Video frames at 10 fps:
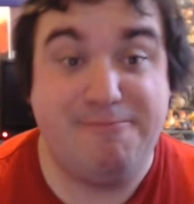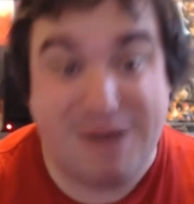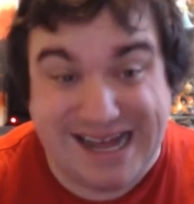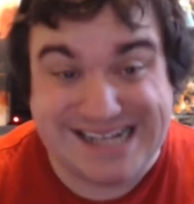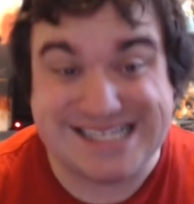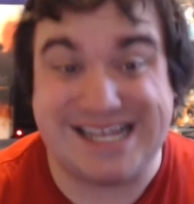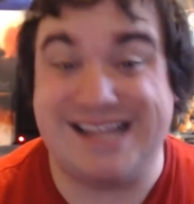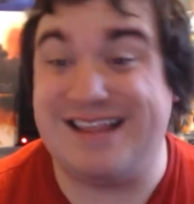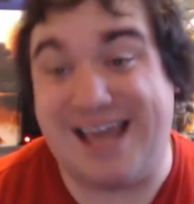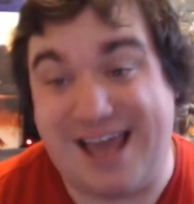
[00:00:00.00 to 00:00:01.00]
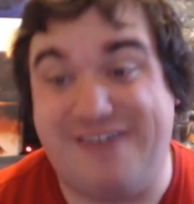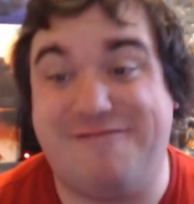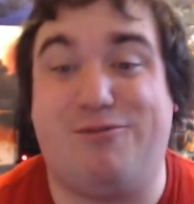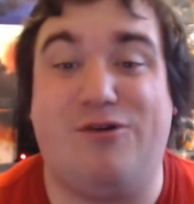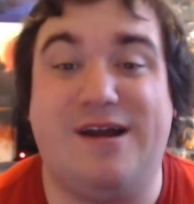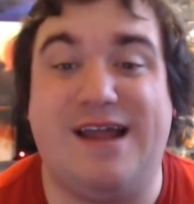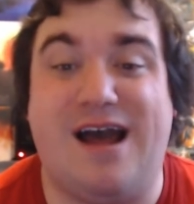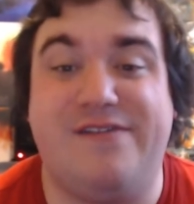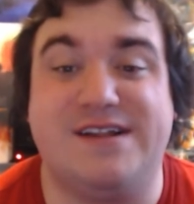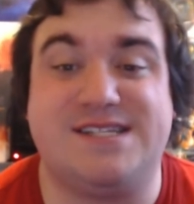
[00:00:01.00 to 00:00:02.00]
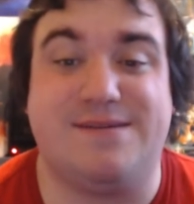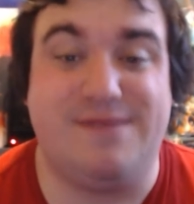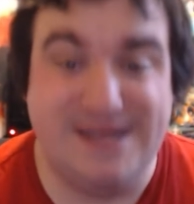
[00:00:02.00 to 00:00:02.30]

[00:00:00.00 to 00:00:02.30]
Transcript: But they have pointed out that some